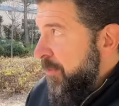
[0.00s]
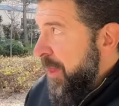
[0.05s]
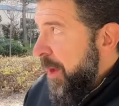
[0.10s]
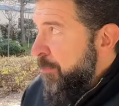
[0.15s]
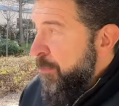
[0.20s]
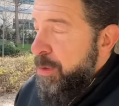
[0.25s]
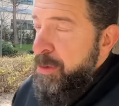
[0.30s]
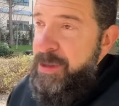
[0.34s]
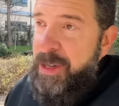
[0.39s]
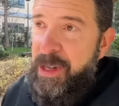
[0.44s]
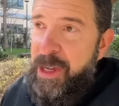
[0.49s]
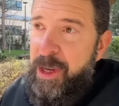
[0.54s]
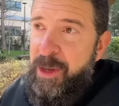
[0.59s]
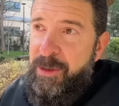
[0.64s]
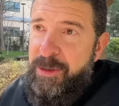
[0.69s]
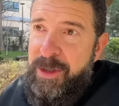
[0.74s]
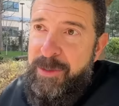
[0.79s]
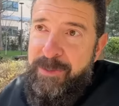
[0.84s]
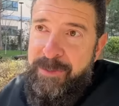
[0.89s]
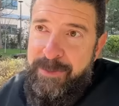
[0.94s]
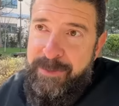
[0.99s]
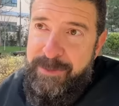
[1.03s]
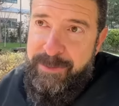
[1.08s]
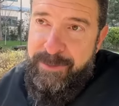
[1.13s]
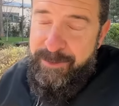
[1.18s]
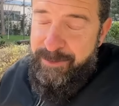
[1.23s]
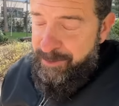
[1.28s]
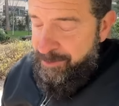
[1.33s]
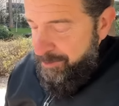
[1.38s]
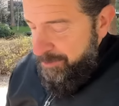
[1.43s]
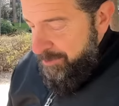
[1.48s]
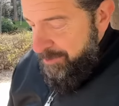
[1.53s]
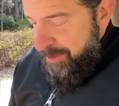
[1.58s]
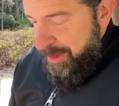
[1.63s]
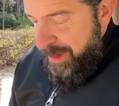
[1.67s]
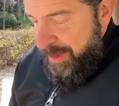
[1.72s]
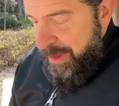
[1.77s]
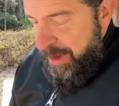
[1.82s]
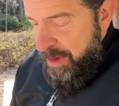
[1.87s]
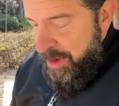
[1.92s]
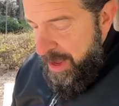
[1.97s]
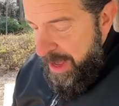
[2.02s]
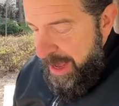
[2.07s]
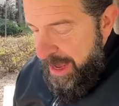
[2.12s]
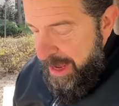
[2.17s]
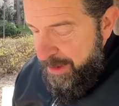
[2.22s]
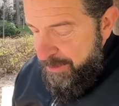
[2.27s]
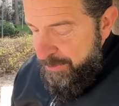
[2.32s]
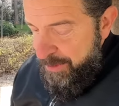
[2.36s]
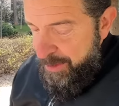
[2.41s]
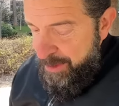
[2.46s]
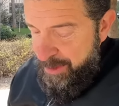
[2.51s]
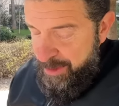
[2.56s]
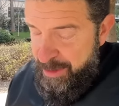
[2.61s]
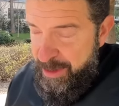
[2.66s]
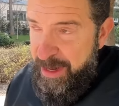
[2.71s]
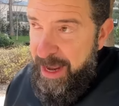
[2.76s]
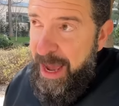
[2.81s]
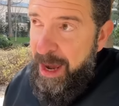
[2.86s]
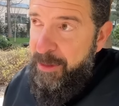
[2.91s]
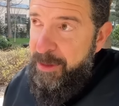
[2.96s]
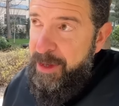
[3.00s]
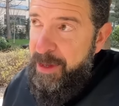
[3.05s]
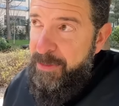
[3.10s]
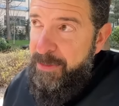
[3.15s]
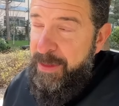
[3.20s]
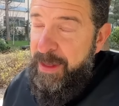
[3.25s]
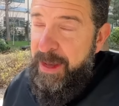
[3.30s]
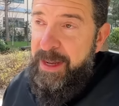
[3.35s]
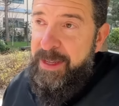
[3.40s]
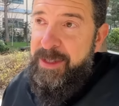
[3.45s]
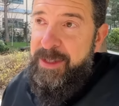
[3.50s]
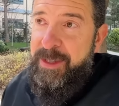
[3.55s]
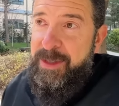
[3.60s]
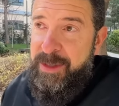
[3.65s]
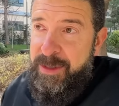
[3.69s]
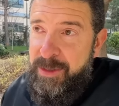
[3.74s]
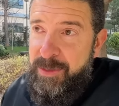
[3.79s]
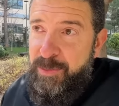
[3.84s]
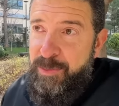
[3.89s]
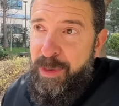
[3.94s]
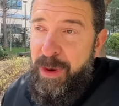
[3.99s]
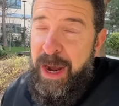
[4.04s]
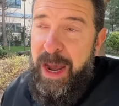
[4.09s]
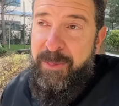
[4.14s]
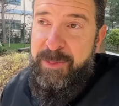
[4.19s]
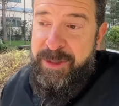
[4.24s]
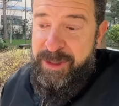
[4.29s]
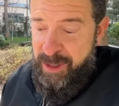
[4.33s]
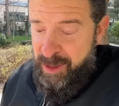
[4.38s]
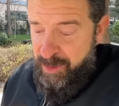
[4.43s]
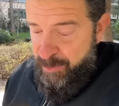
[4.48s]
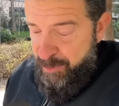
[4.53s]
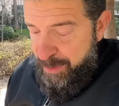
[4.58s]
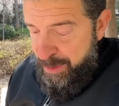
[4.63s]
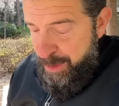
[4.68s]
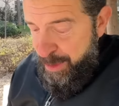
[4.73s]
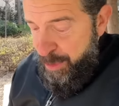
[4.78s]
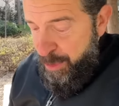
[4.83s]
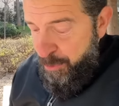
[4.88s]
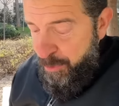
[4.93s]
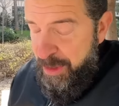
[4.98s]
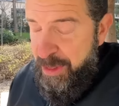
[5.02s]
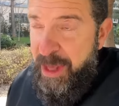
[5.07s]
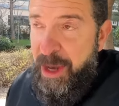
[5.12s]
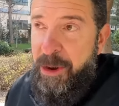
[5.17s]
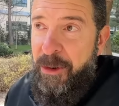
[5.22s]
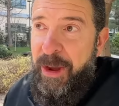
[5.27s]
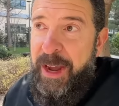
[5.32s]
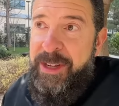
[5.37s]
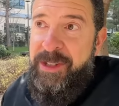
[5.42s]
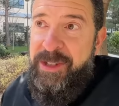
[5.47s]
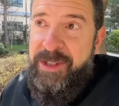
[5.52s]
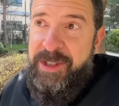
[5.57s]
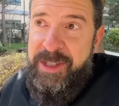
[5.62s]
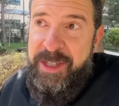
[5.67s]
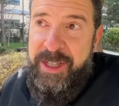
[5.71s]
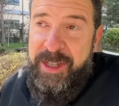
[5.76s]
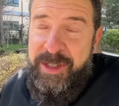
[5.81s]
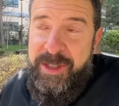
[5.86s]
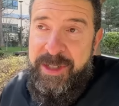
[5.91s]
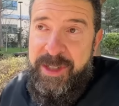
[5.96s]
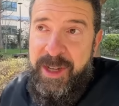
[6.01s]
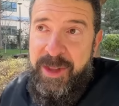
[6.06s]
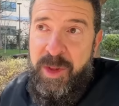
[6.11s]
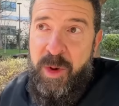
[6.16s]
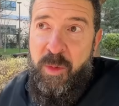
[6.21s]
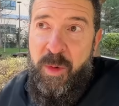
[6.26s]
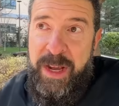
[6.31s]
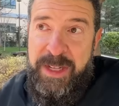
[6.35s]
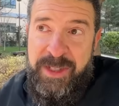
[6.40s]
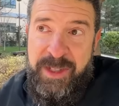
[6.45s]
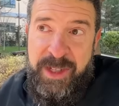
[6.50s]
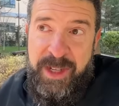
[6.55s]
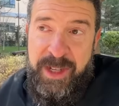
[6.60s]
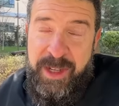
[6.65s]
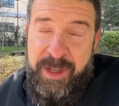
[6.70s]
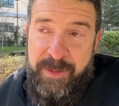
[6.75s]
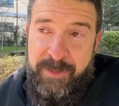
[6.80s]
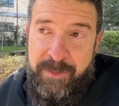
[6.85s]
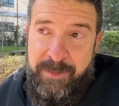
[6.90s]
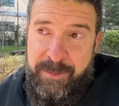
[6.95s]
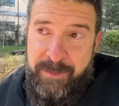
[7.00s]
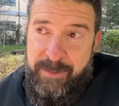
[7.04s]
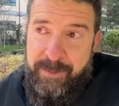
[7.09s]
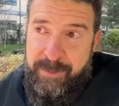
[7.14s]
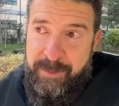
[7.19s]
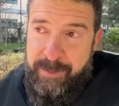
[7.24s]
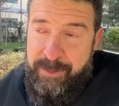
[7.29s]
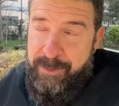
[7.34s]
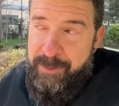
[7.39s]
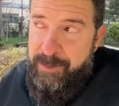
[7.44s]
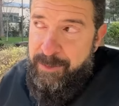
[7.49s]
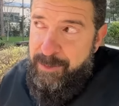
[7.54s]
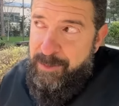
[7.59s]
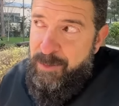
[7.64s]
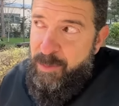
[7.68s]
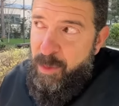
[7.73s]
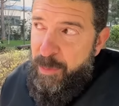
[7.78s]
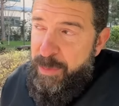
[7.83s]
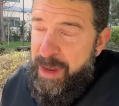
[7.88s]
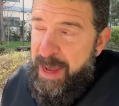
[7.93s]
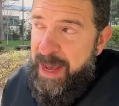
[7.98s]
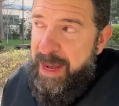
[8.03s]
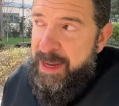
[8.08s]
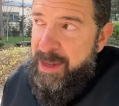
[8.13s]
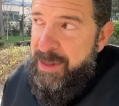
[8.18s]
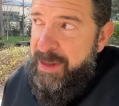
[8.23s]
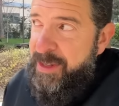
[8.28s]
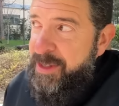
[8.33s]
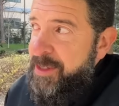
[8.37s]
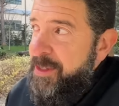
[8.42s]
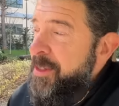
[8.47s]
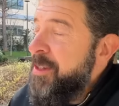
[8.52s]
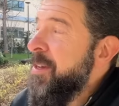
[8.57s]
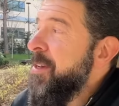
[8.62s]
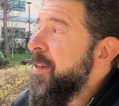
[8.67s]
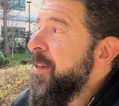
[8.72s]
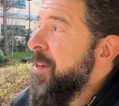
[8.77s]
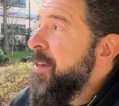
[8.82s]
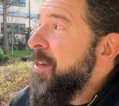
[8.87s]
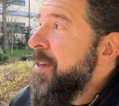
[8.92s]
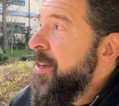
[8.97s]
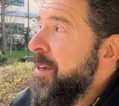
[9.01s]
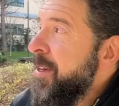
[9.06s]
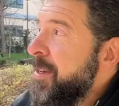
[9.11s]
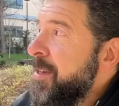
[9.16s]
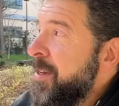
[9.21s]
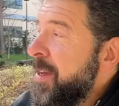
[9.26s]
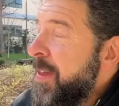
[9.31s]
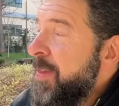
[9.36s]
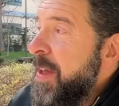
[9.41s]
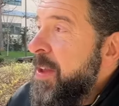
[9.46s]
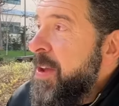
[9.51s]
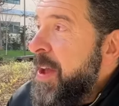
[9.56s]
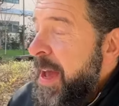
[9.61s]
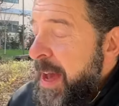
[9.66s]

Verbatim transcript: that Putin killed him. And then you have the narrative that perhaps some three-letter agencies in the West were behind this. And then you